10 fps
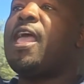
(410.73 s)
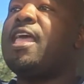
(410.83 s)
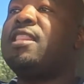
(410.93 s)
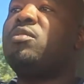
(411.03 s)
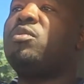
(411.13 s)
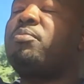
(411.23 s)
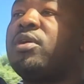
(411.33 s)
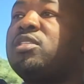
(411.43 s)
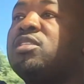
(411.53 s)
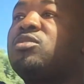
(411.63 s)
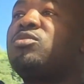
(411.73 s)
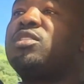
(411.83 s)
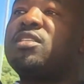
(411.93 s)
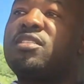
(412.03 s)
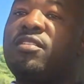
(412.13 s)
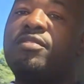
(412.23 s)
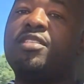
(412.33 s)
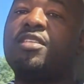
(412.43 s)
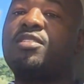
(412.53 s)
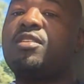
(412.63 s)
and then we purchase goods and
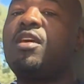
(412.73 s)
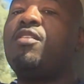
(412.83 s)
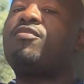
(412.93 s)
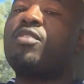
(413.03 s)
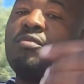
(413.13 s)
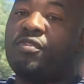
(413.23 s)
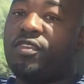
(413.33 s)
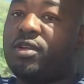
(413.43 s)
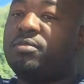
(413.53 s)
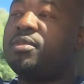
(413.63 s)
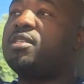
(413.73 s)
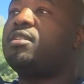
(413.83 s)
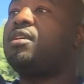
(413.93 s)
services from firms,